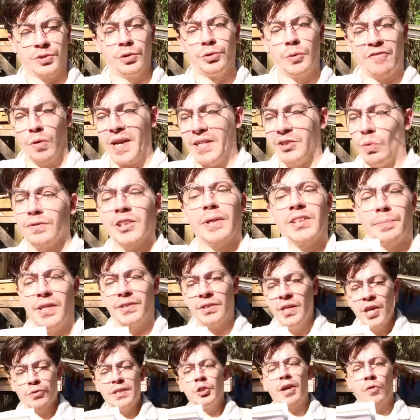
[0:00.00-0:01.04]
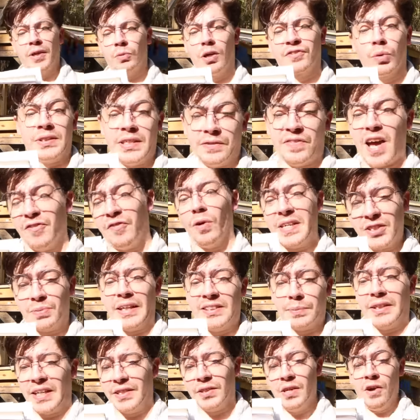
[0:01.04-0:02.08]
counting all the lumber,
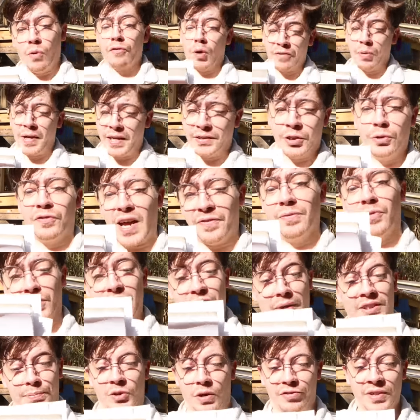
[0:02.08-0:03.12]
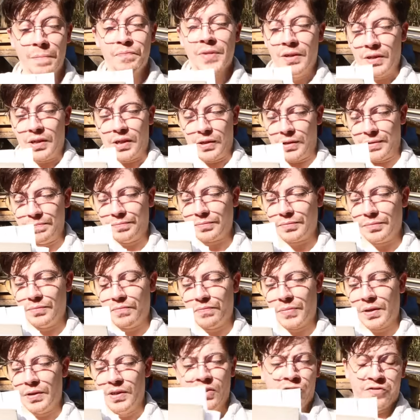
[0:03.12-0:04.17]
899 screws,
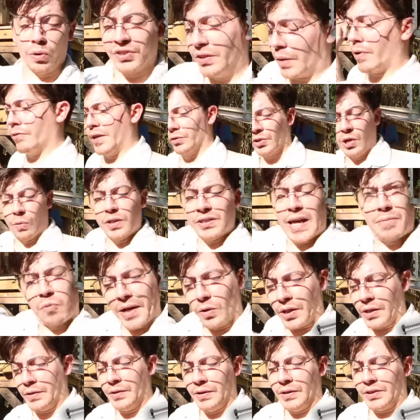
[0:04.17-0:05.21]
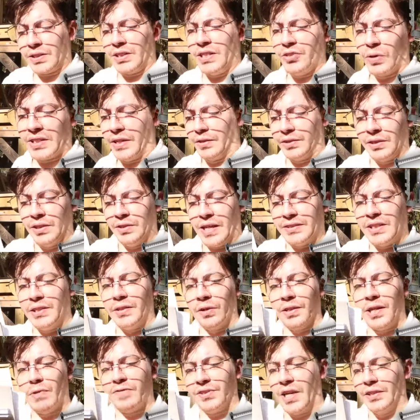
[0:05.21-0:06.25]
386 nails, and a handful of
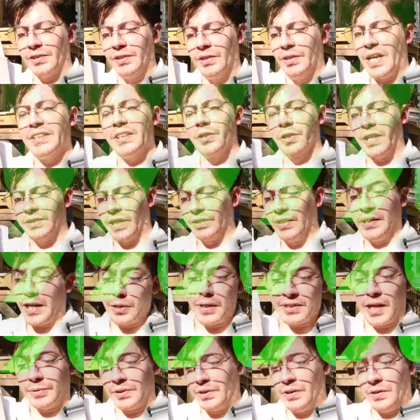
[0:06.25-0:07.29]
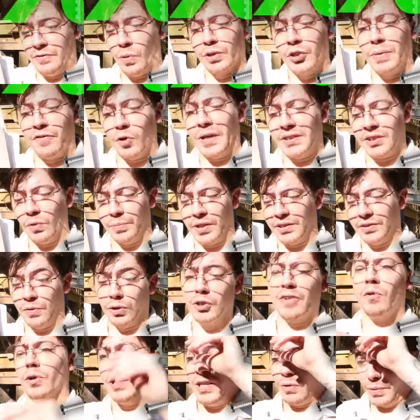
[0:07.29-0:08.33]
bolts, this has run me about
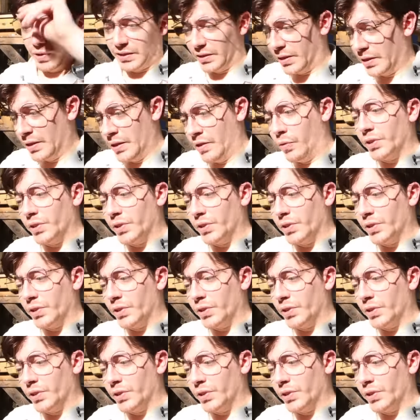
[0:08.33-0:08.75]
1900 ish